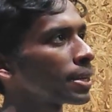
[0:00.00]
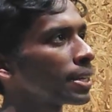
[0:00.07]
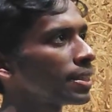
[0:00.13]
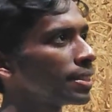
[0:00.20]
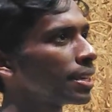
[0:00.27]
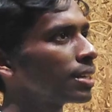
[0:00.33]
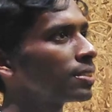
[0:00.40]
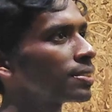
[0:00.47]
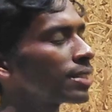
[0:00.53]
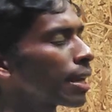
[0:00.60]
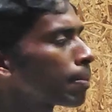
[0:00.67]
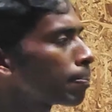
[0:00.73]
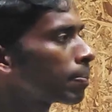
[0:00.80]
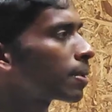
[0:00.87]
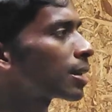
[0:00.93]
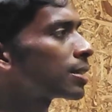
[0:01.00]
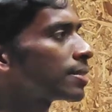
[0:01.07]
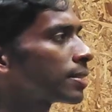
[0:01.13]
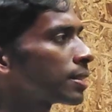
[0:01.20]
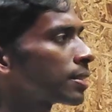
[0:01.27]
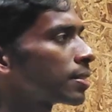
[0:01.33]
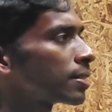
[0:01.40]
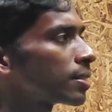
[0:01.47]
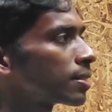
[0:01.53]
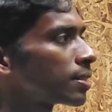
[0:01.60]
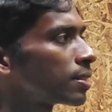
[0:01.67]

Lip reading: India is embracing